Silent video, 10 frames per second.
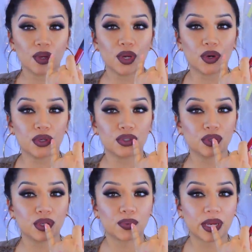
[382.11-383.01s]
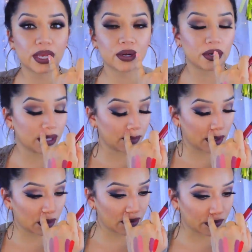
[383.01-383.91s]
you know, usually right here in the
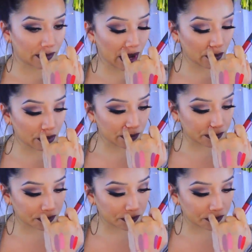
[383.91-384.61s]
middle of your mouth.